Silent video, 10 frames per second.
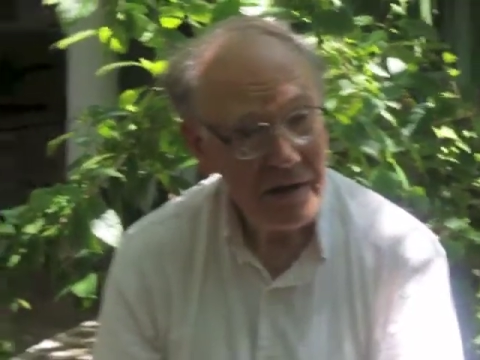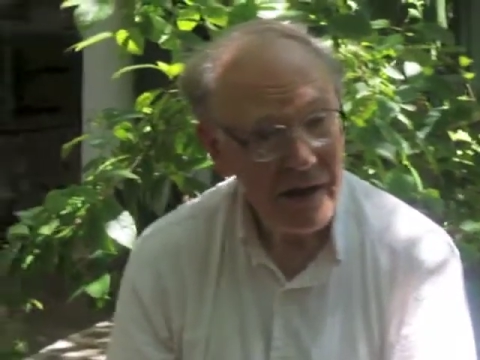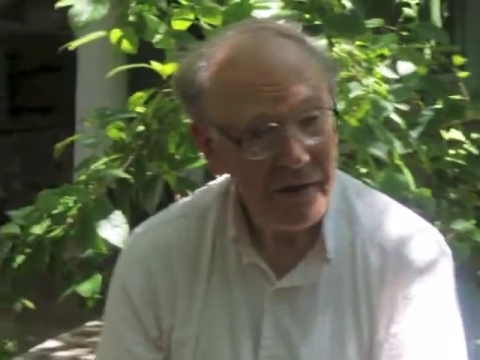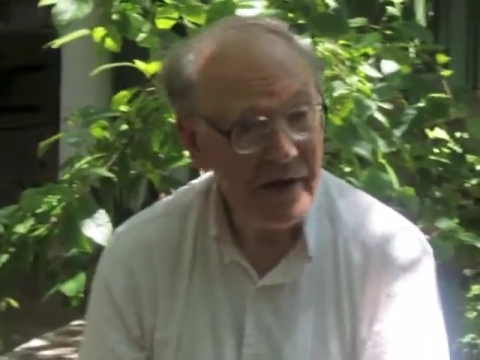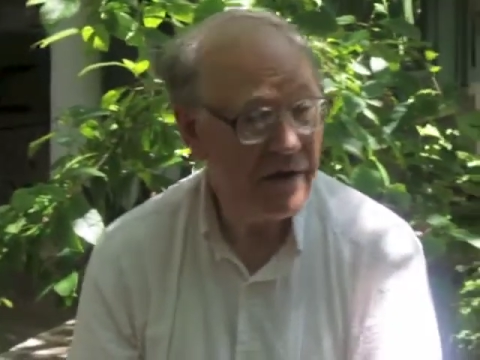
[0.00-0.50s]

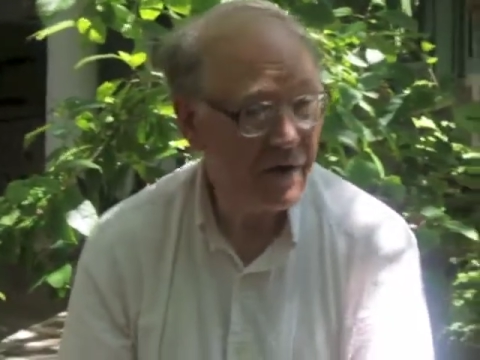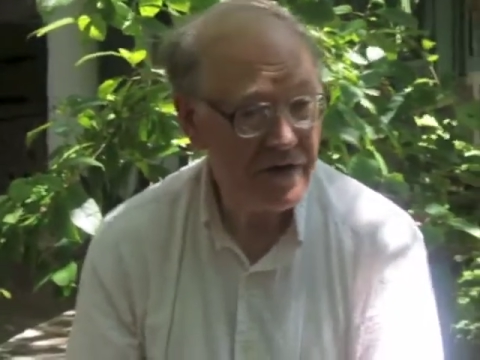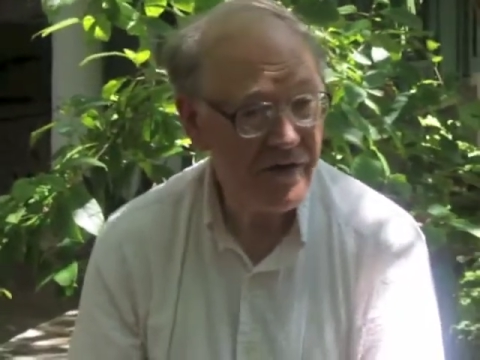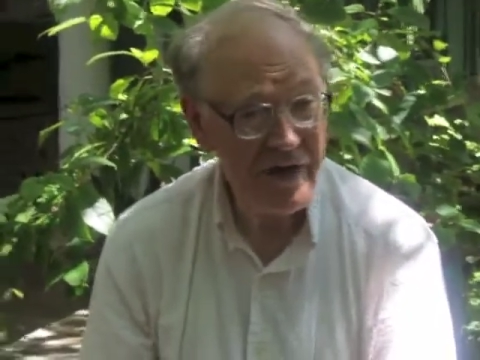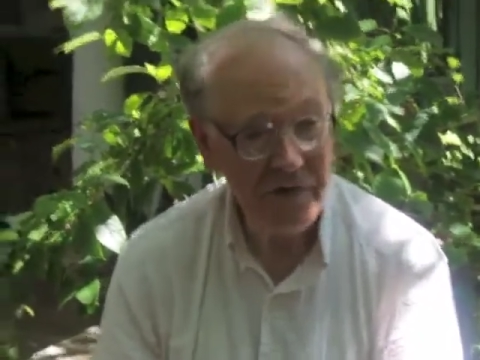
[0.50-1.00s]
And there are lots
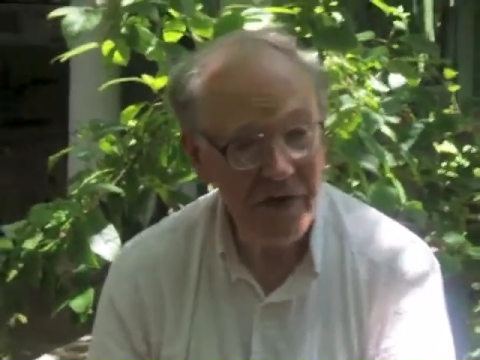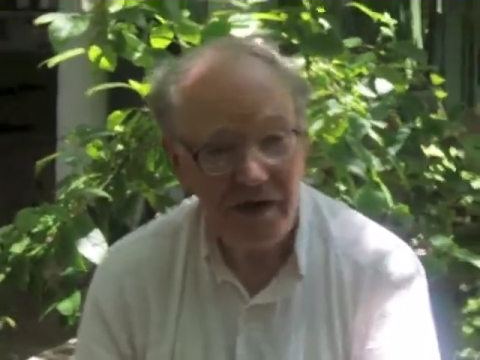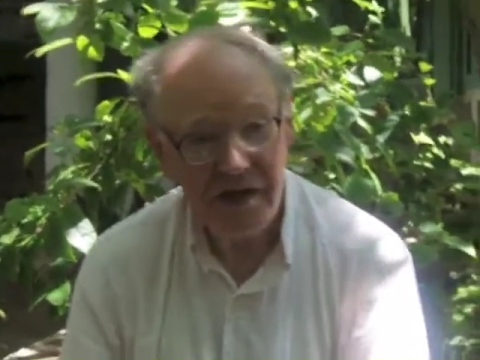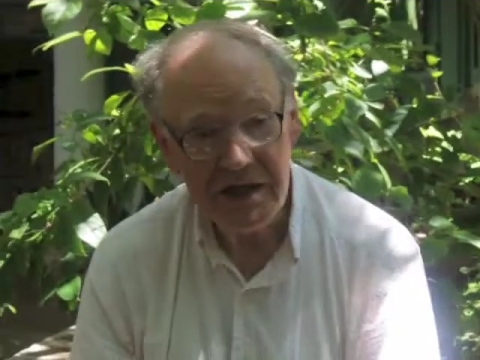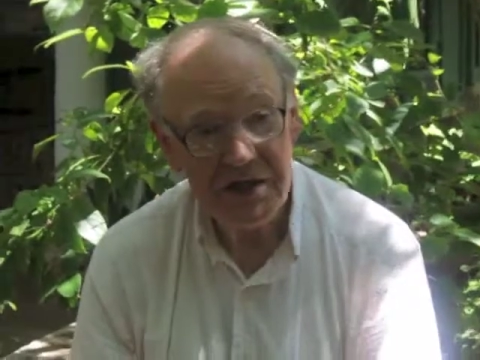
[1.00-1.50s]
of other
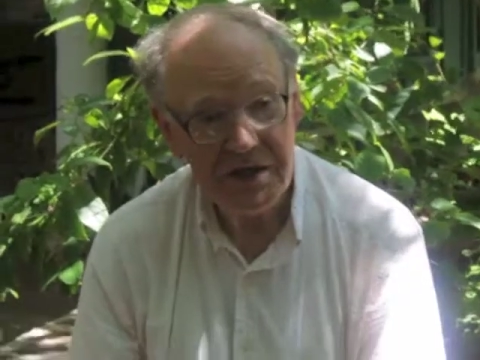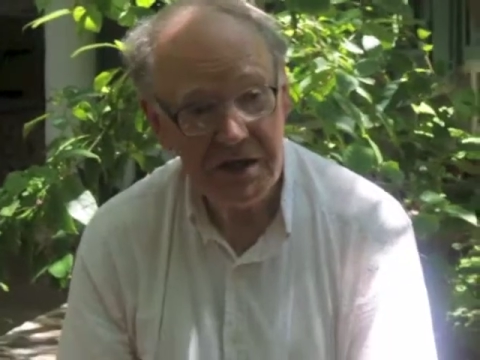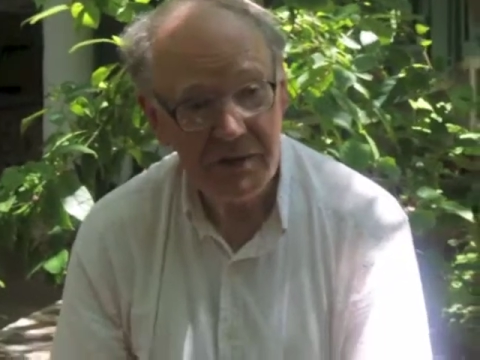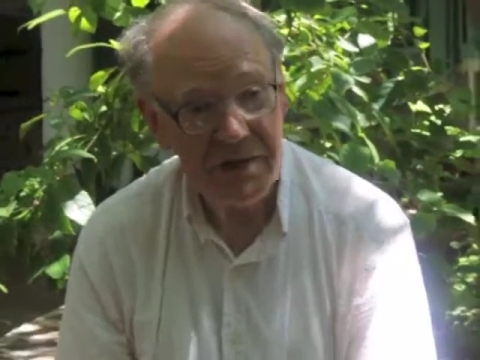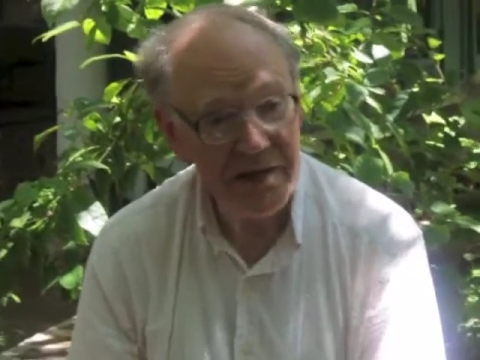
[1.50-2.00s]
variations.
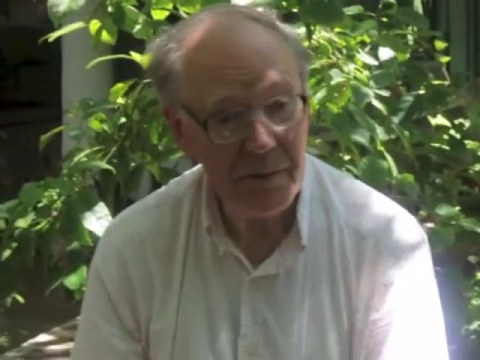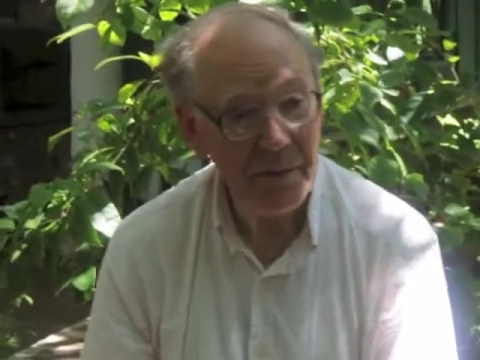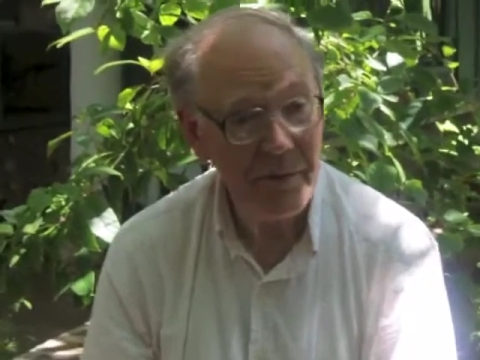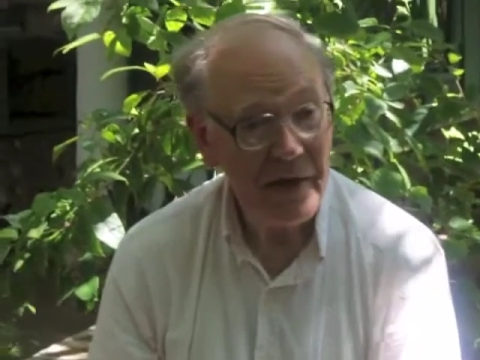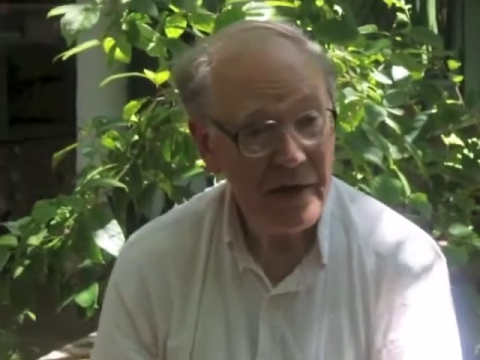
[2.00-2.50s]
I mean, some